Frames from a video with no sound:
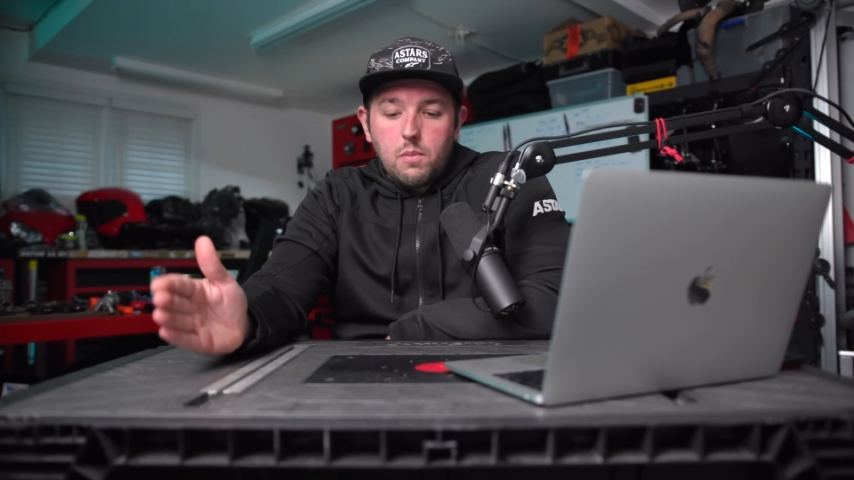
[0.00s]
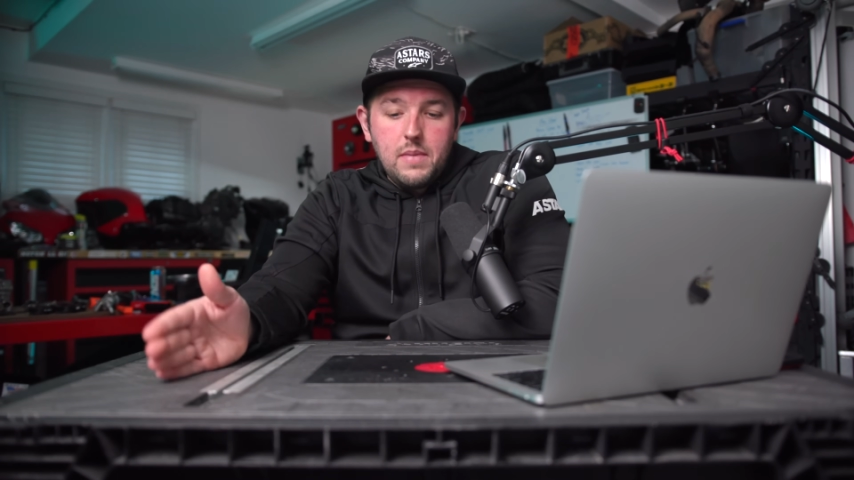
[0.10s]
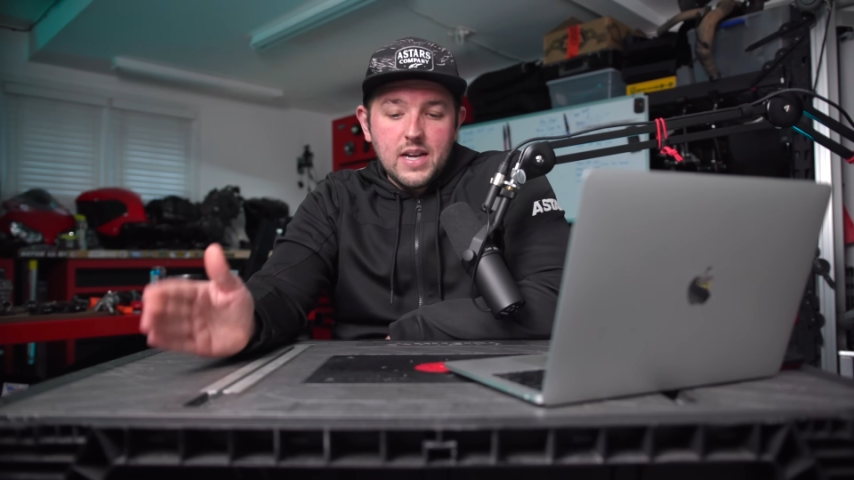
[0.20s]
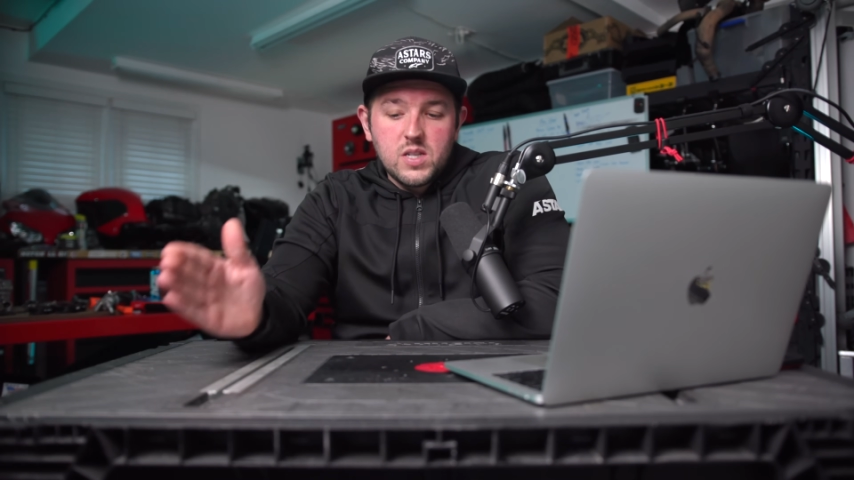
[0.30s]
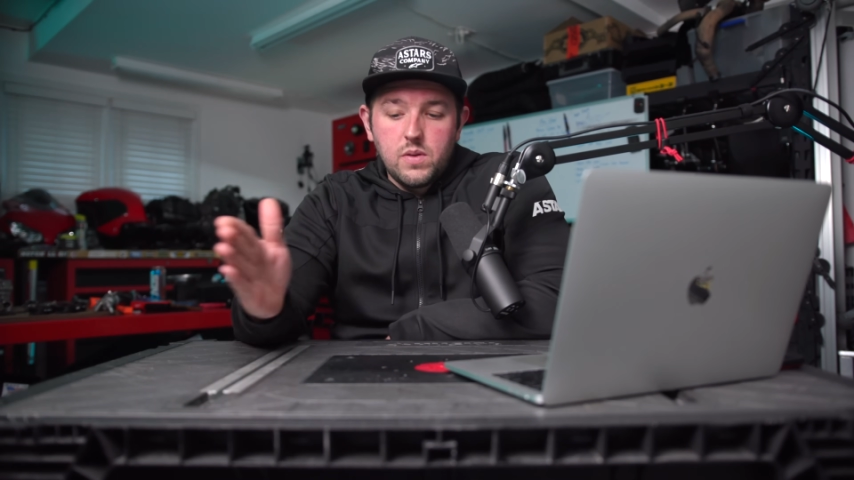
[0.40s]

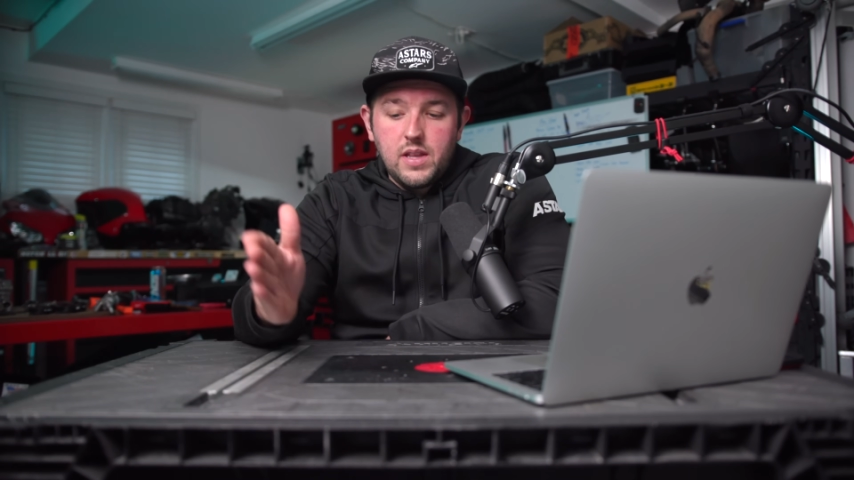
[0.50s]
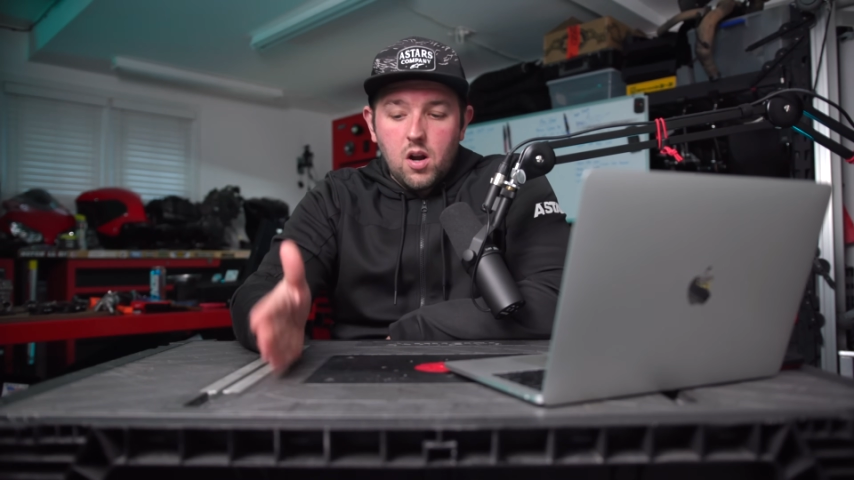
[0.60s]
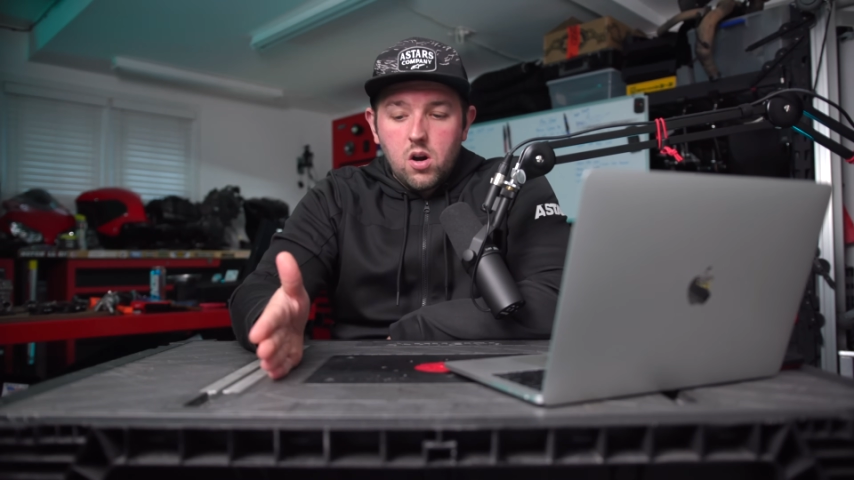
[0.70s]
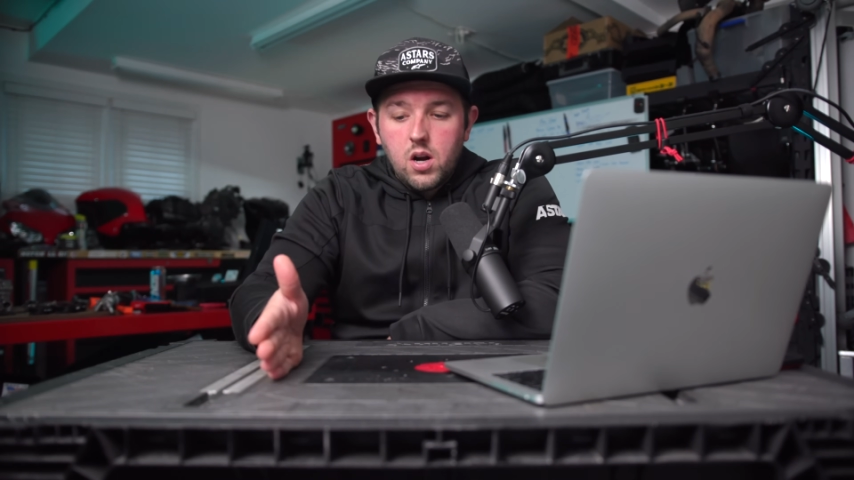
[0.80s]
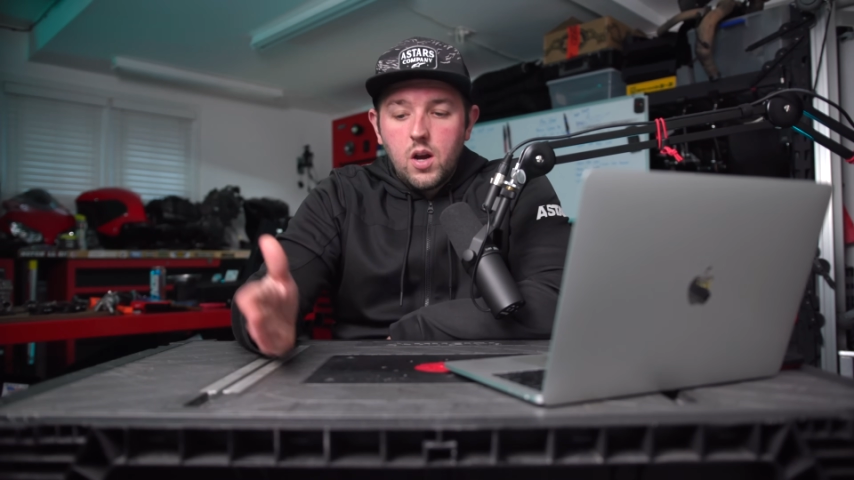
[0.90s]
mixed with the
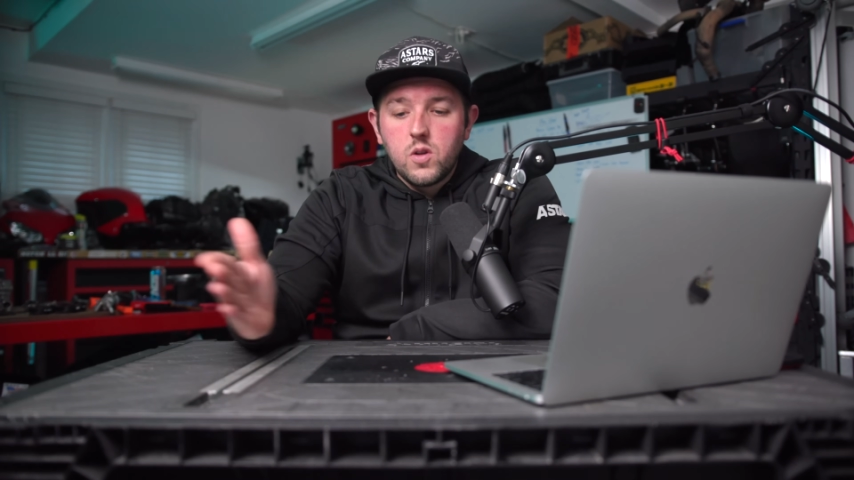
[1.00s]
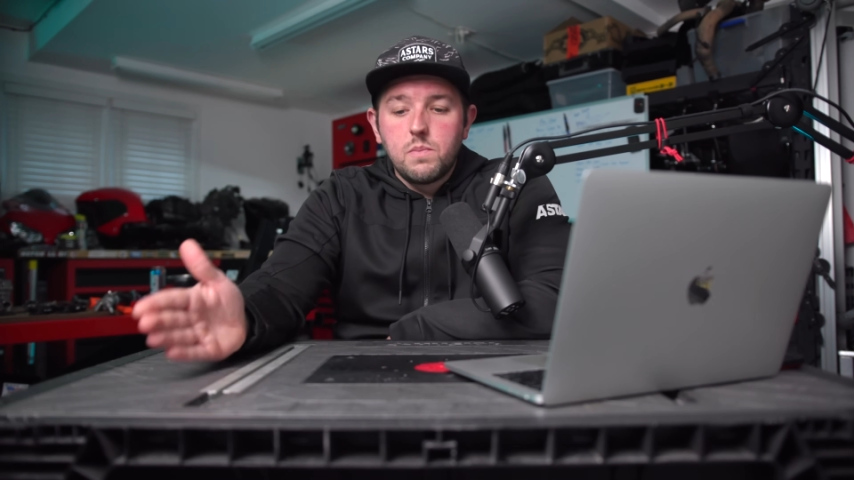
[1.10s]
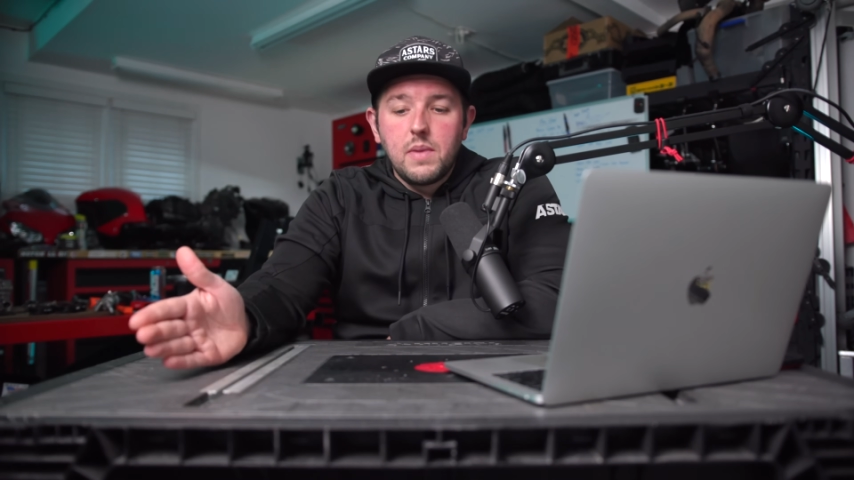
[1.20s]
ergos,